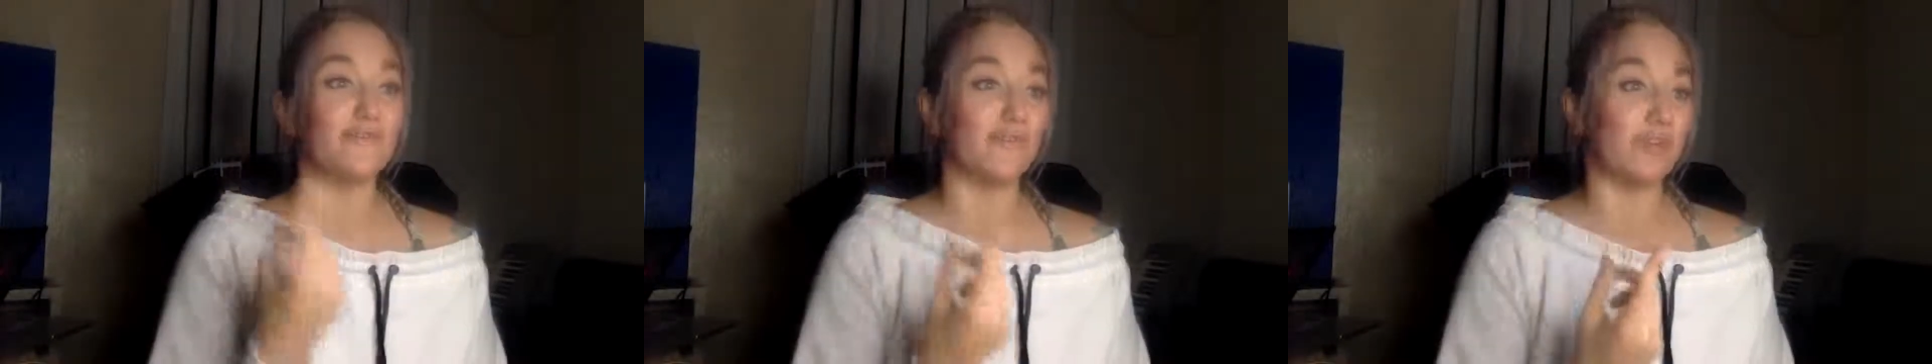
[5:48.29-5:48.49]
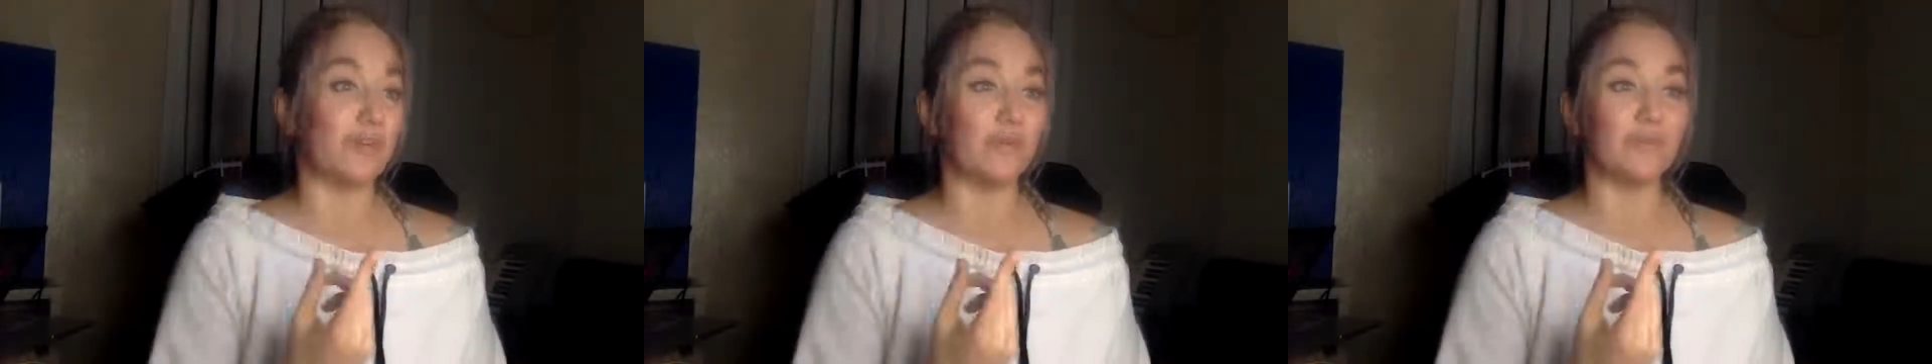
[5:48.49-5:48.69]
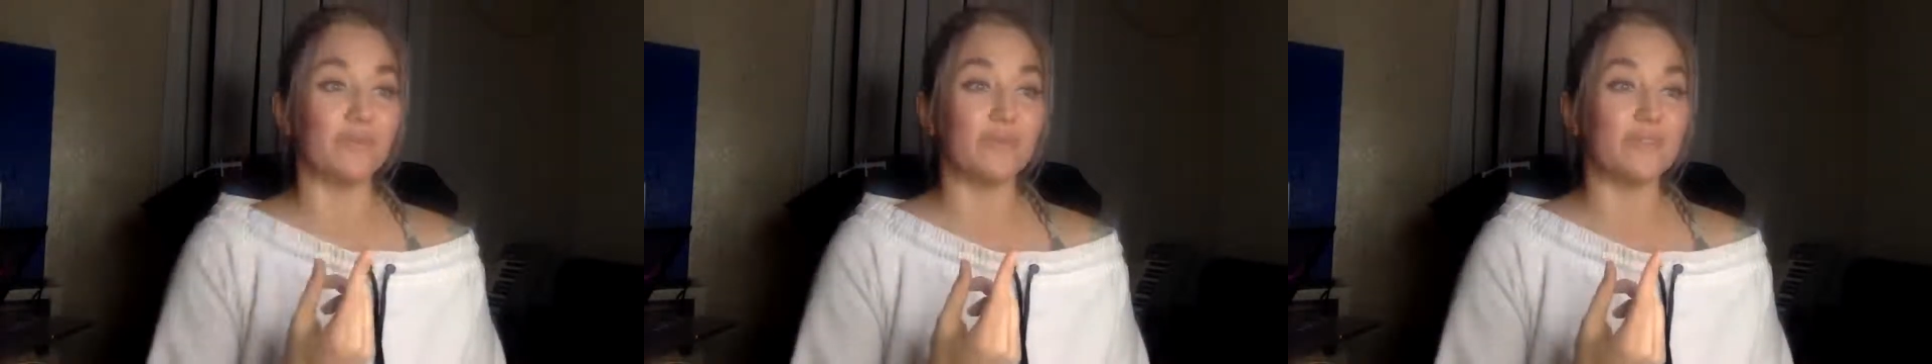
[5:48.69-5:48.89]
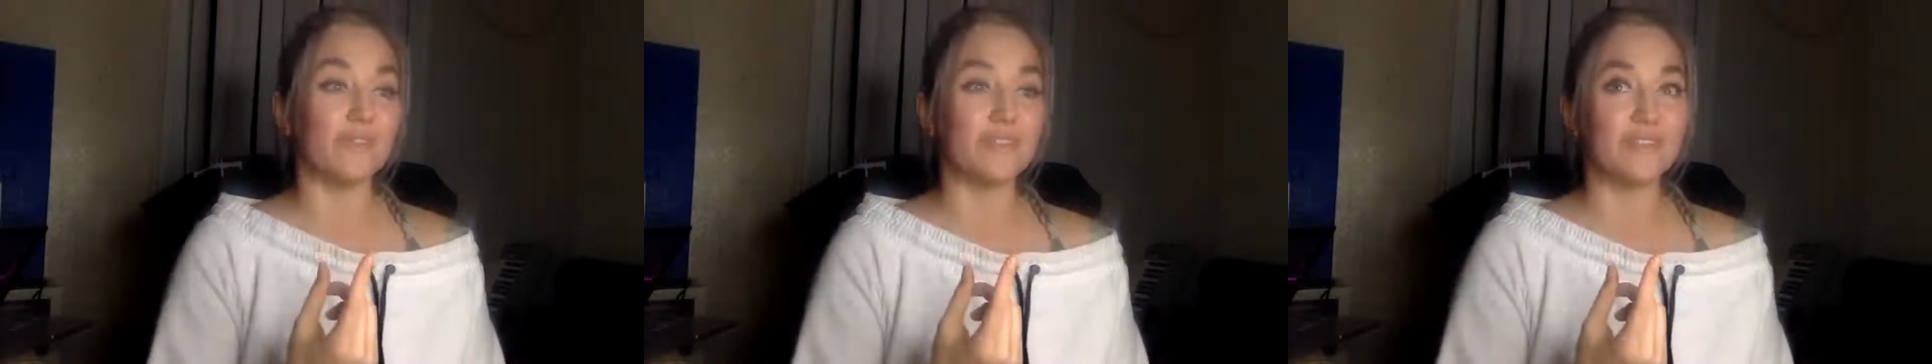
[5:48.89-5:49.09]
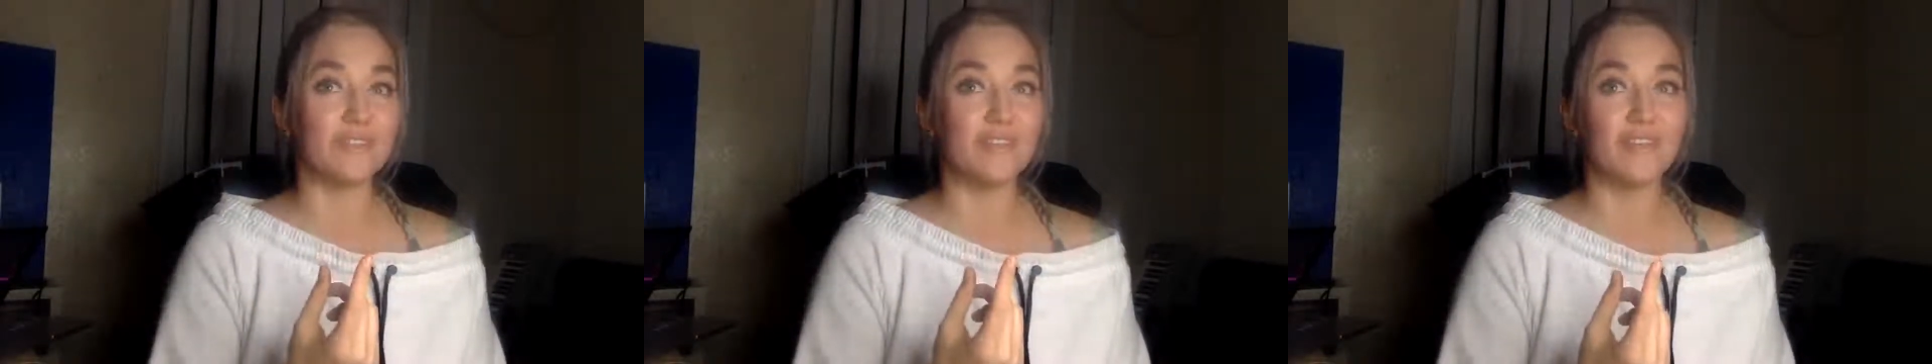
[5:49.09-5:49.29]

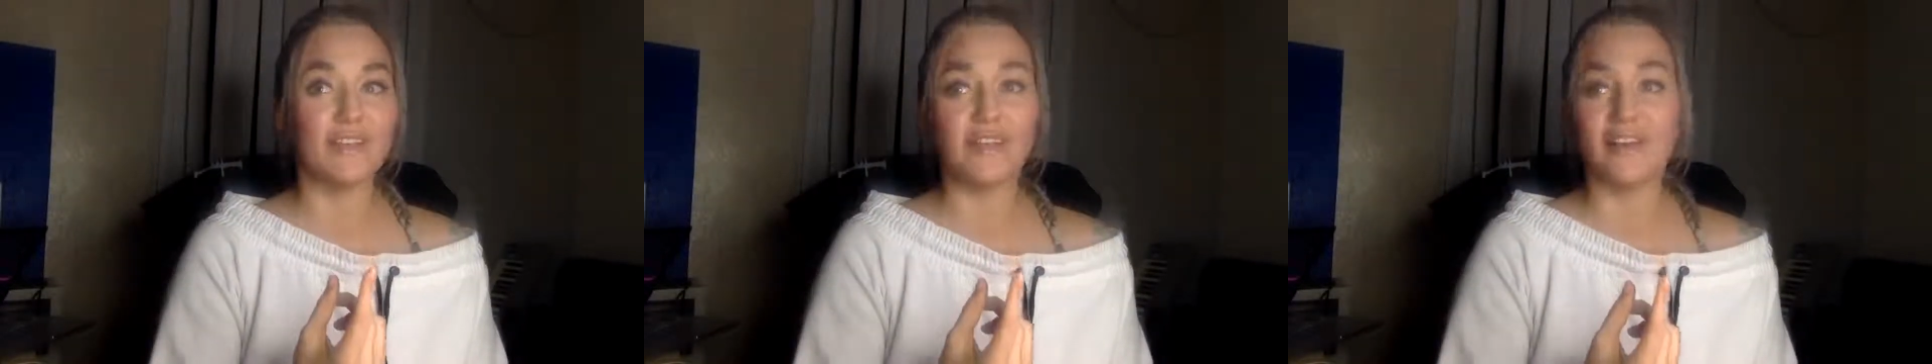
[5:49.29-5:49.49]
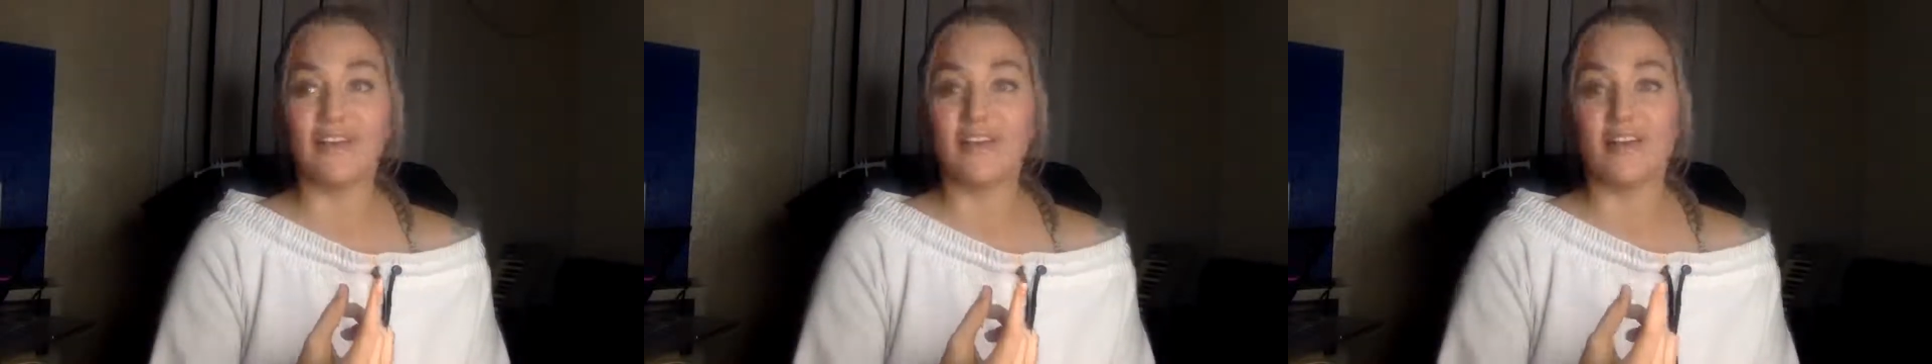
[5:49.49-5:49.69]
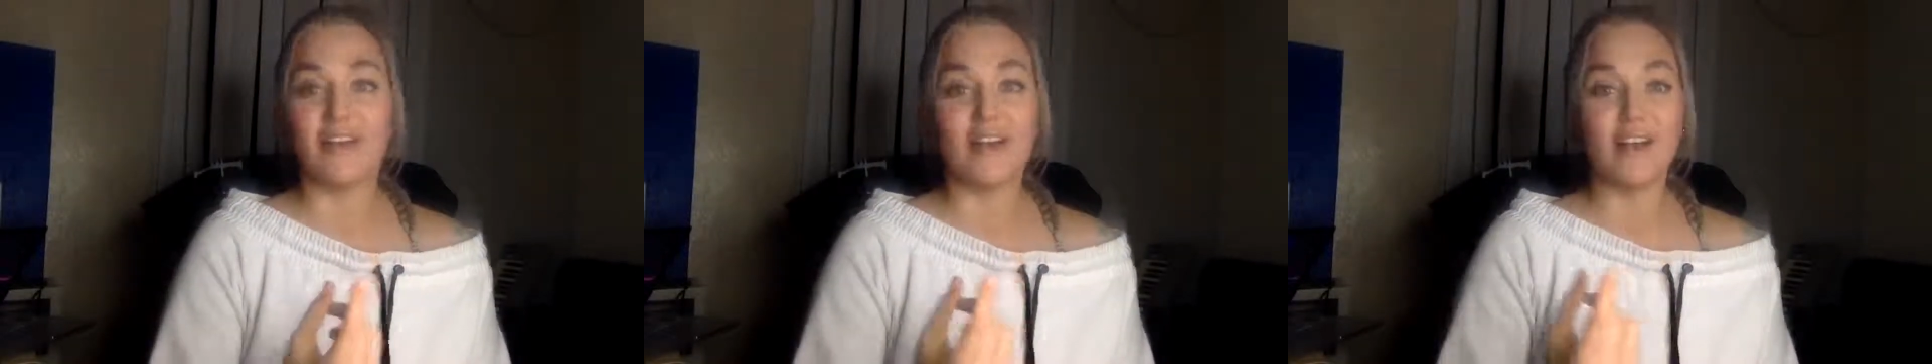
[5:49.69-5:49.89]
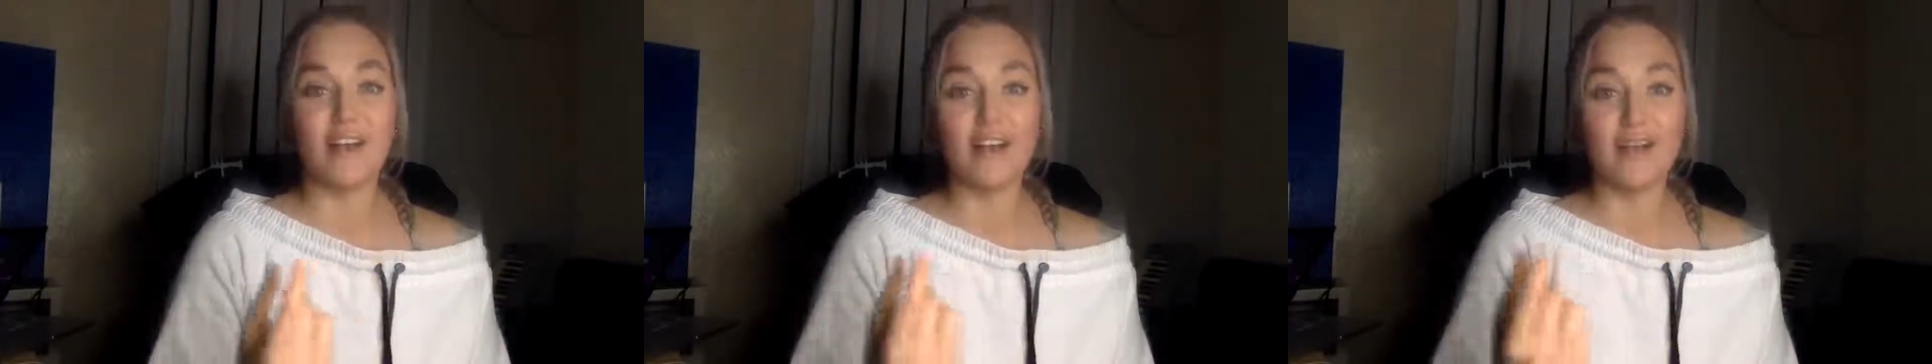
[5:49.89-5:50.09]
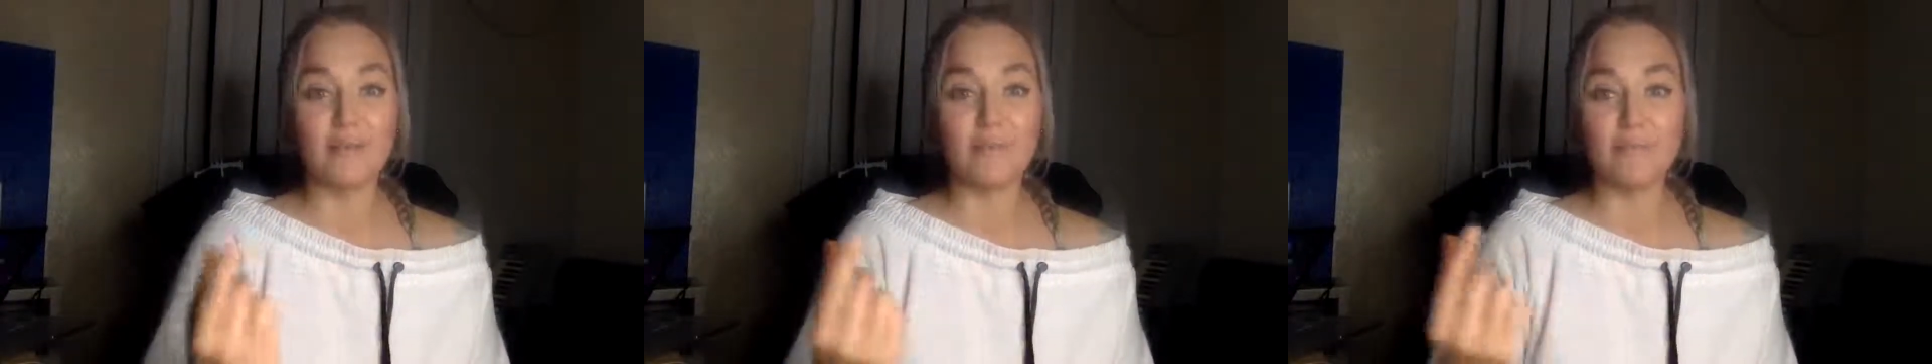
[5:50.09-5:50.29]
phones.
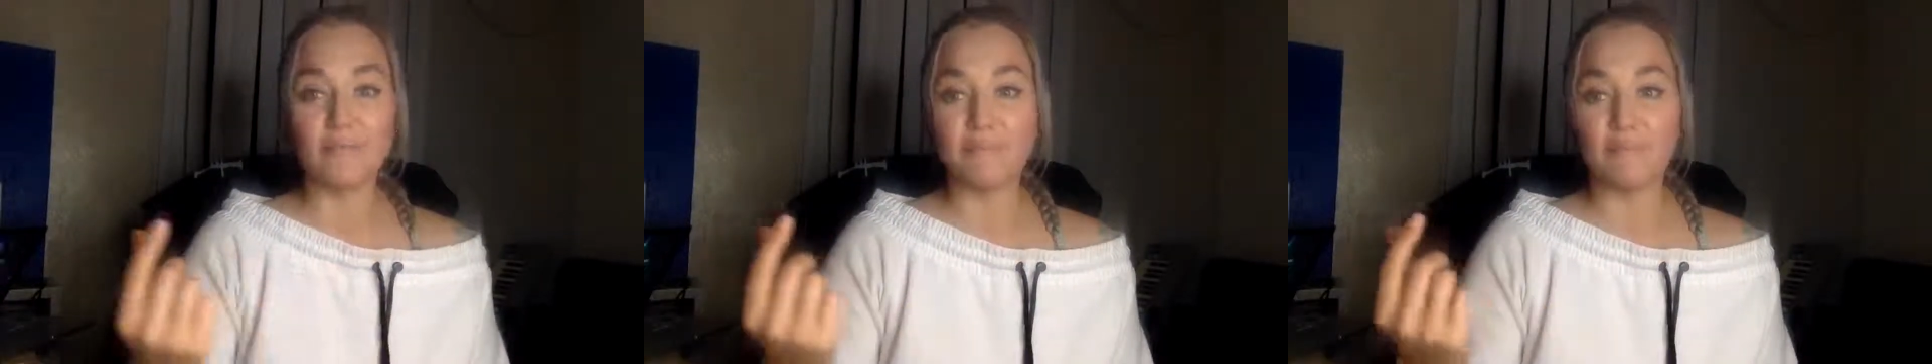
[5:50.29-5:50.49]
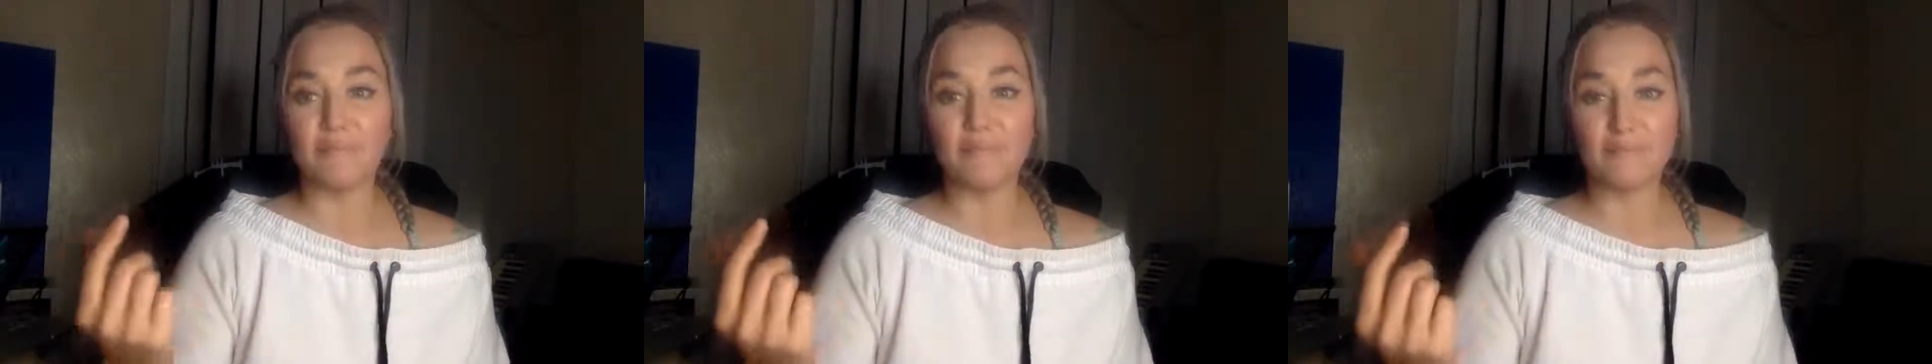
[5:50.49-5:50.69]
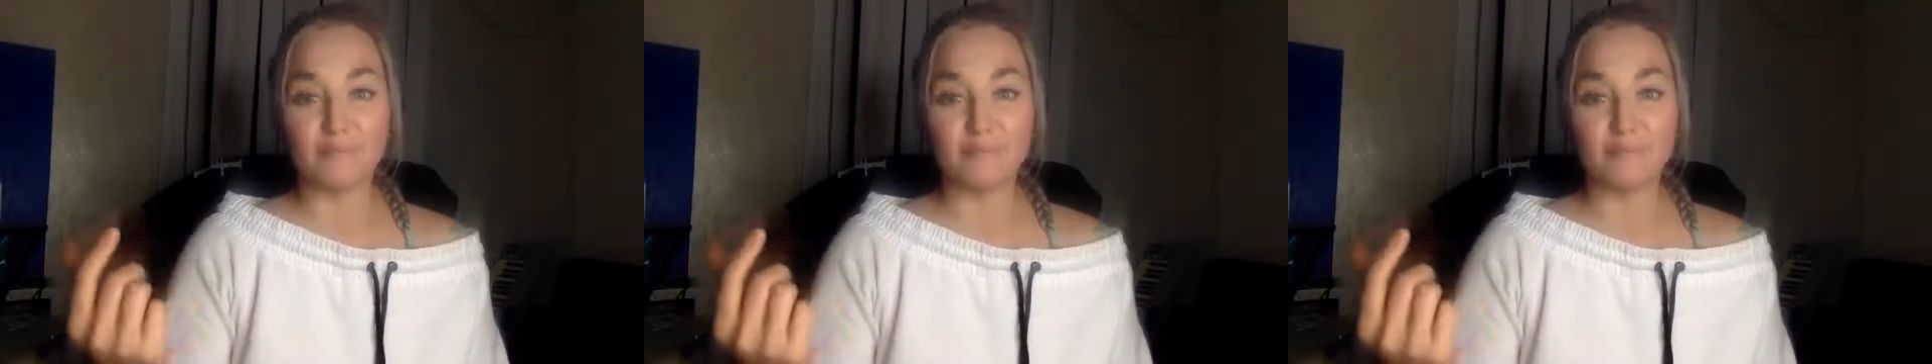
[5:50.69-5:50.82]
I'm